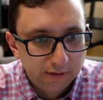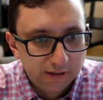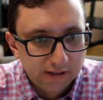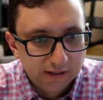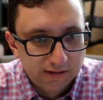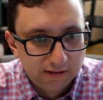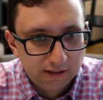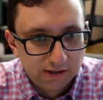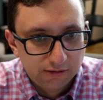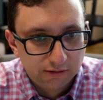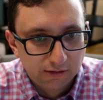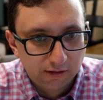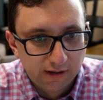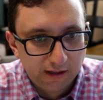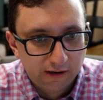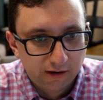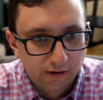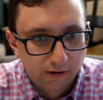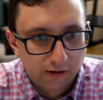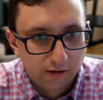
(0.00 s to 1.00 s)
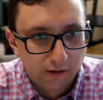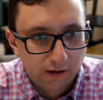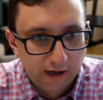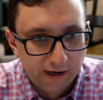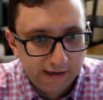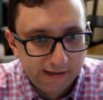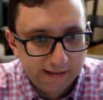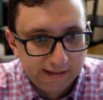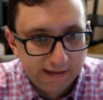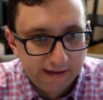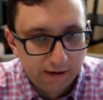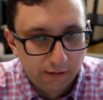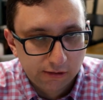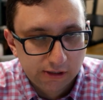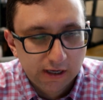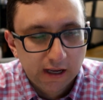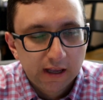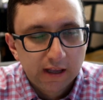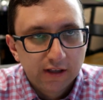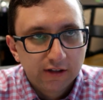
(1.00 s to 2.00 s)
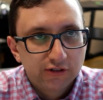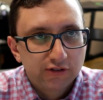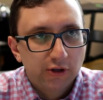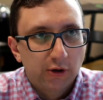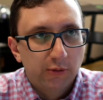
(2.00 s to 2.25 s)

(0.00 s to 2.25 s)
Do we continue to let her cry it out?